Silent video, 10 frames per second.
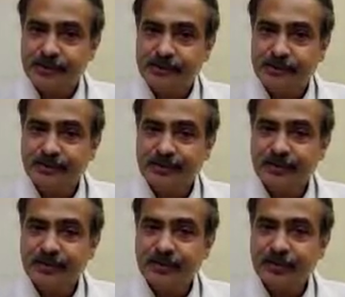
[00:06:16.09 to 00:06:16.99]
the
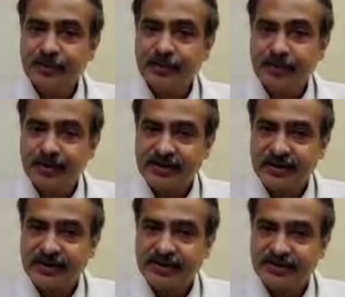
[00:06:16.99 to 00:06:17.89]
pelvic floor
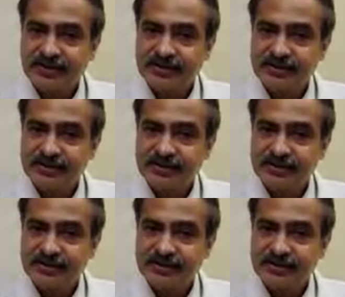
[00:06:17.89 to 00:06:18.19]
contraction,